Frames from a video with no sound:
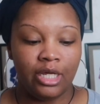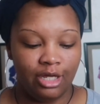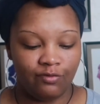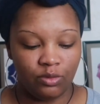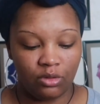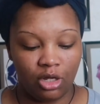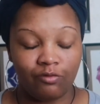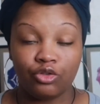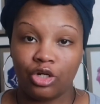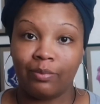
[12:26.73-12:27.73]
If you
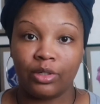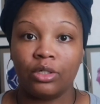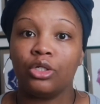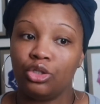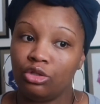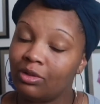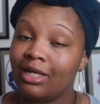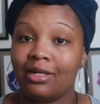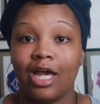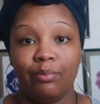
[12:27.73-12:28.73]
love drama, you
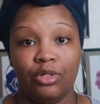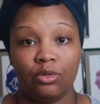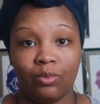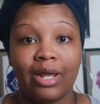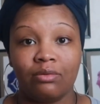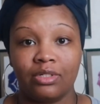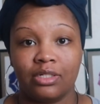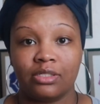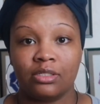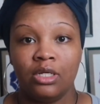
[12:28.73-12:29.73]
cannot be around
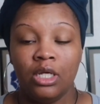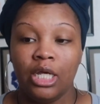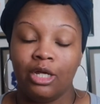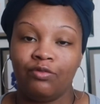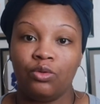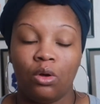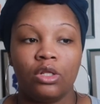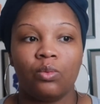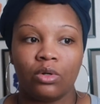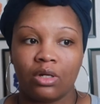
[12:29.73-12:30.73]
us. If you
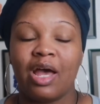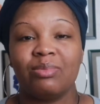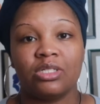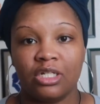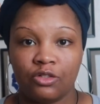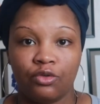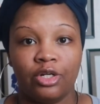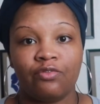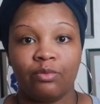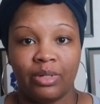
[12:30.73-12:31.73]
only want to come to us for
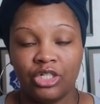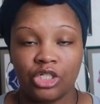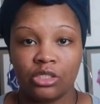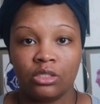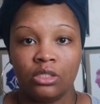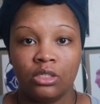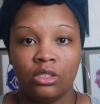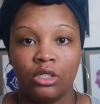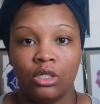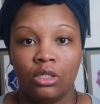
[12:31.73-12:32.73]
information,
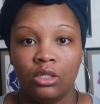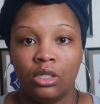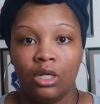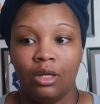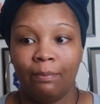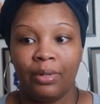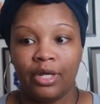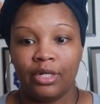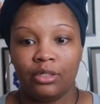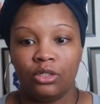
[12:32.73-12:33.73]

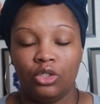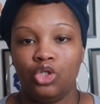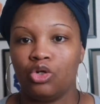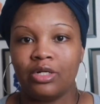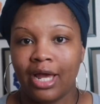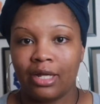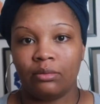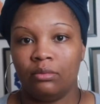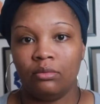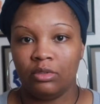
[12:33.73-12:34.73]
but you're not
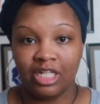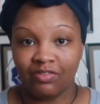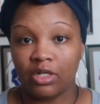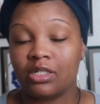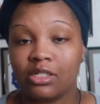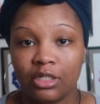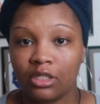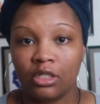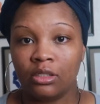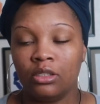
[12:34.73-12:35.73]
giving us
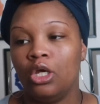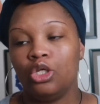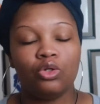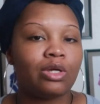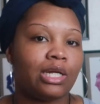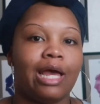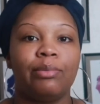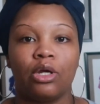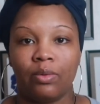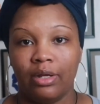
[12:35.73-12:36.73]
anything, you cannot
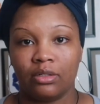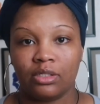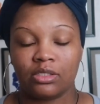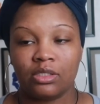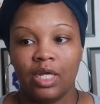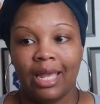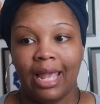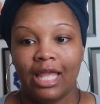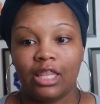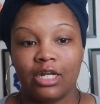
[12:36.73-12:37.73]
be around us.
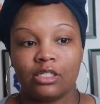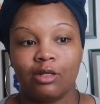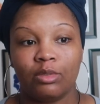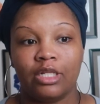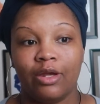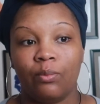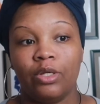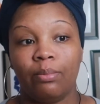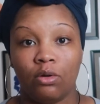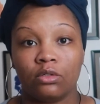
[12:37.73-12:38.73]
And that is something that we
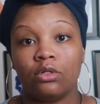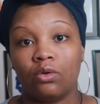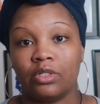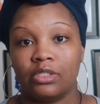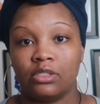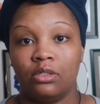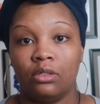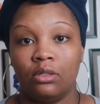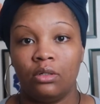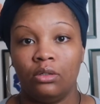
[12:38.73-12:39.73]
both noticed.
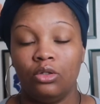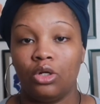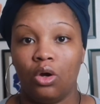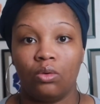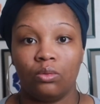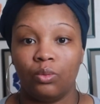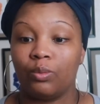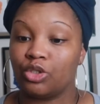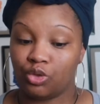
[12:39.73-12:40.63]
You know, we